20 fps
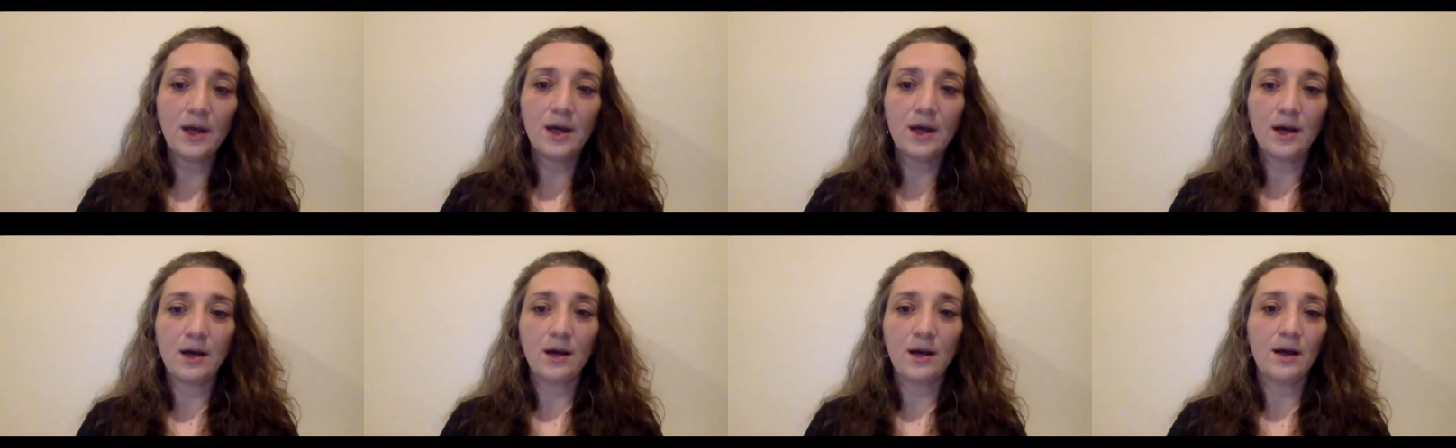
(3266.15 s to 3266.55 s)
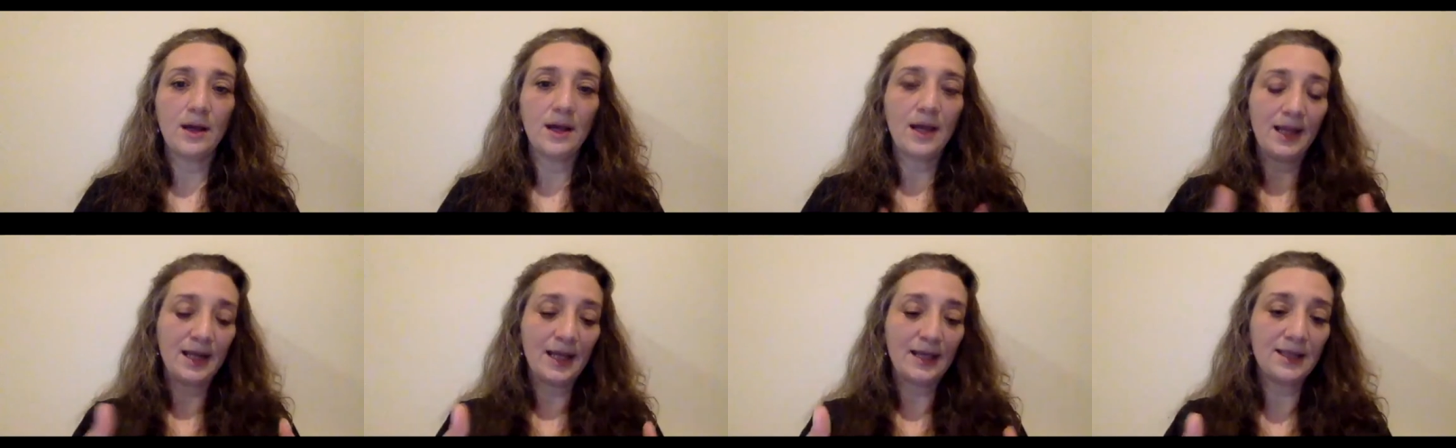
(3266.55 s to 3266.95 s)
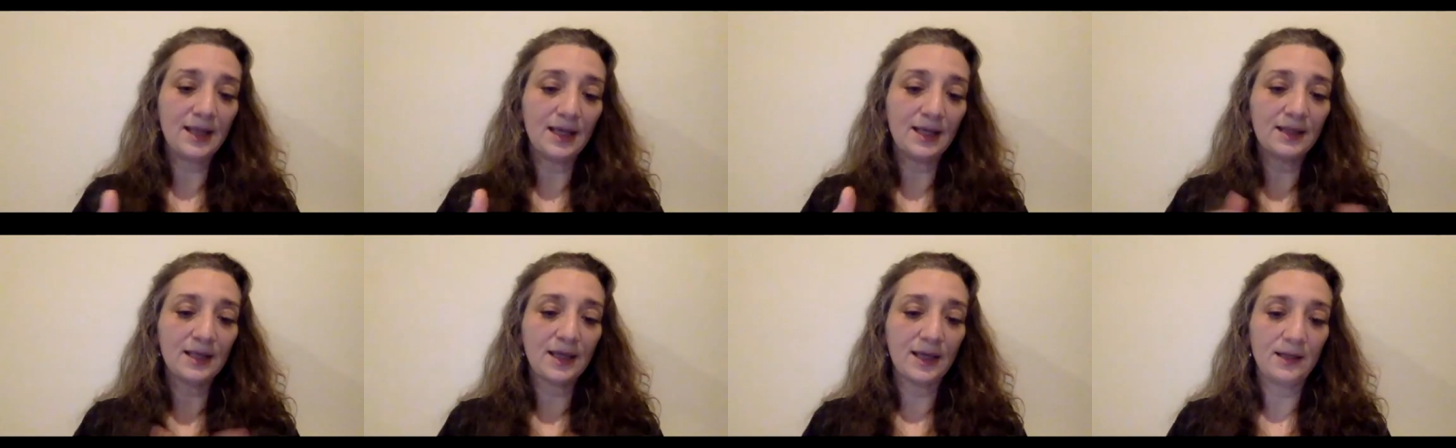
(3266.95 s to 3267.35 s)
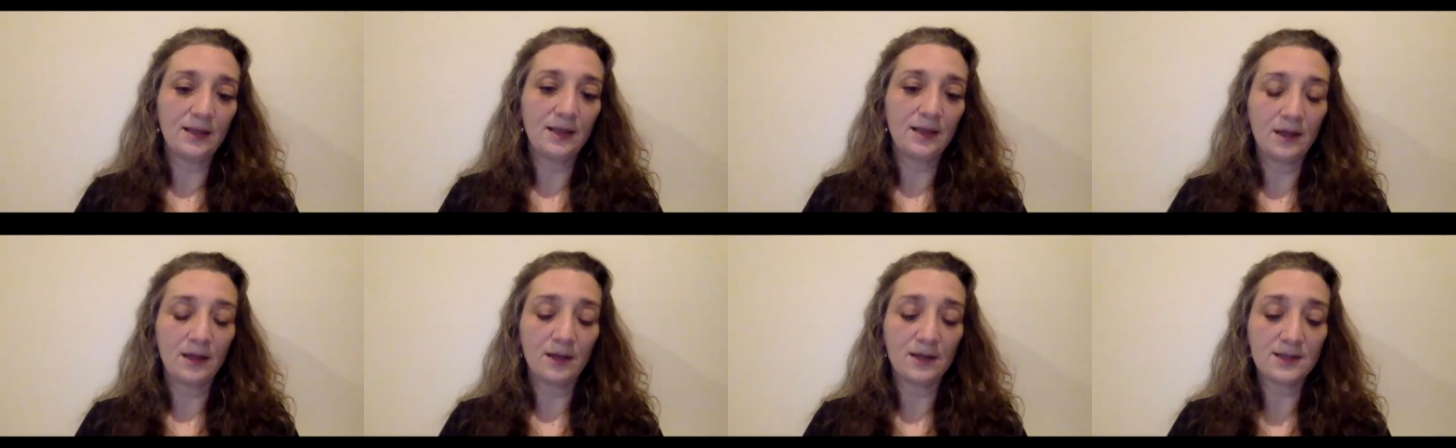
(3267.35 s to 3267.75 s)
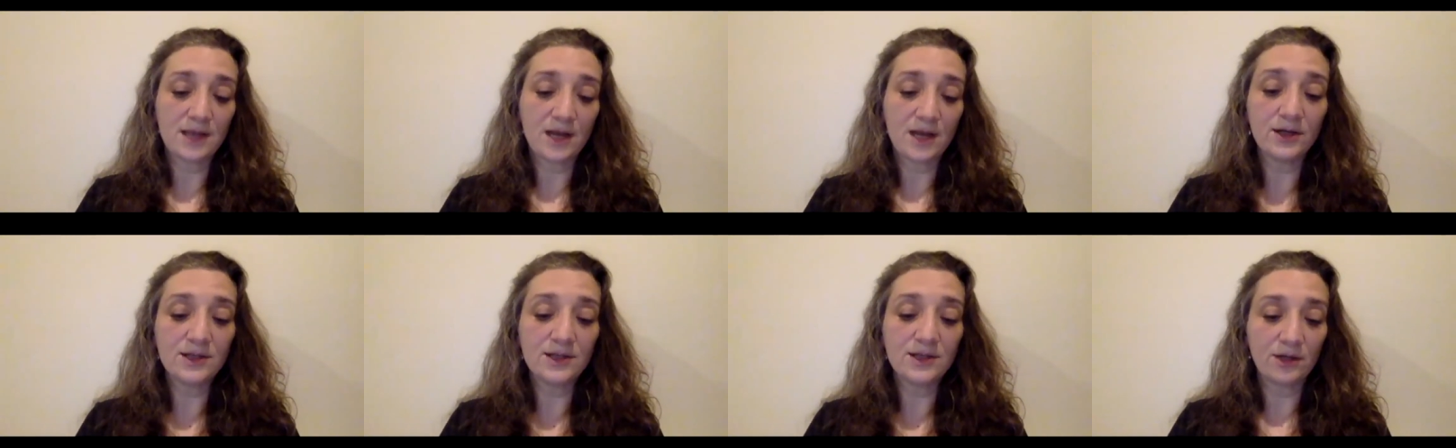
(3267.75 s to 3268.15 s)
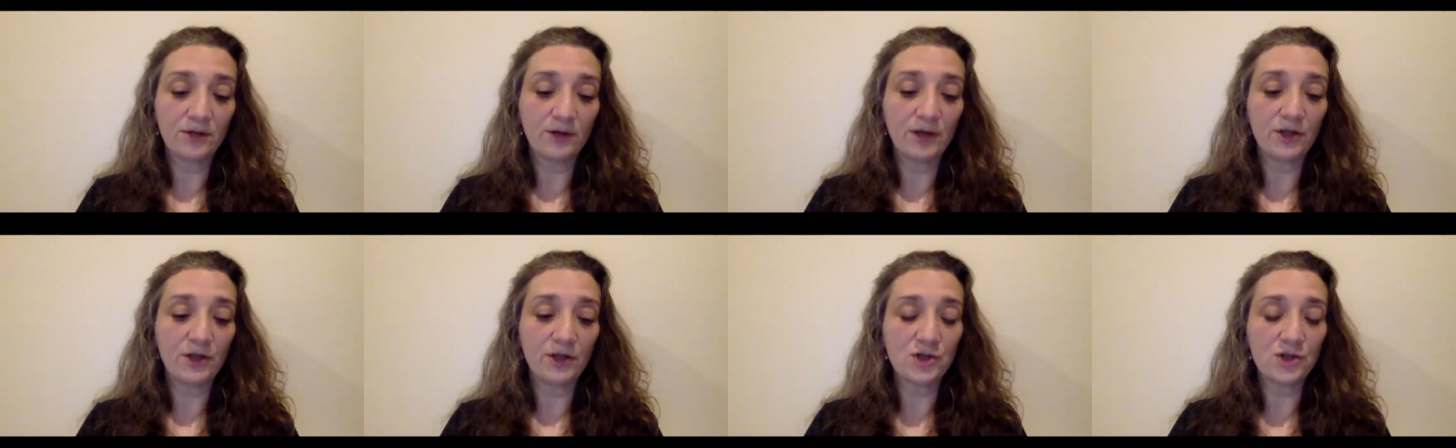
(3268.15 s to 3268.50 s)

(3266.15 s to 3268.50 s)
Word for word: Uh, and I think that uh, Sarah did a great